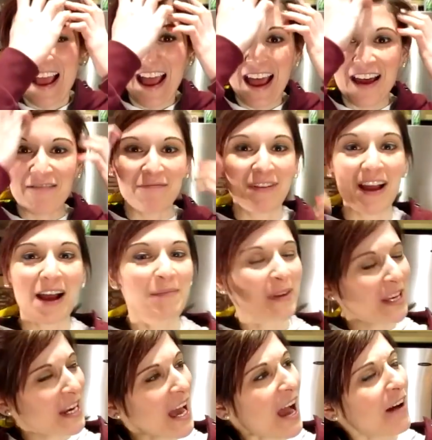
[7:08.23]
Um, I
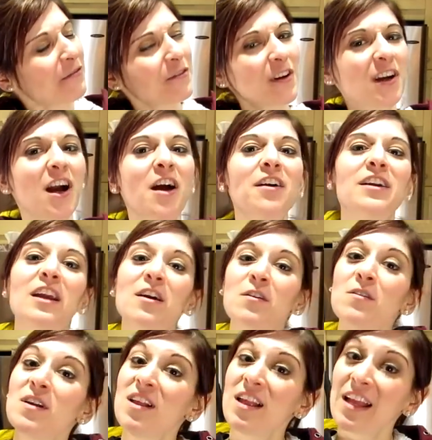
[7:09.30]
mean, after
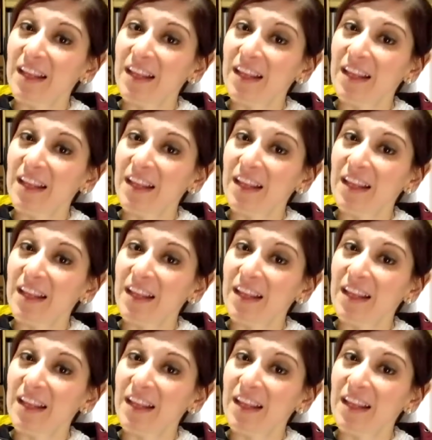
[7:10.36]
cardio,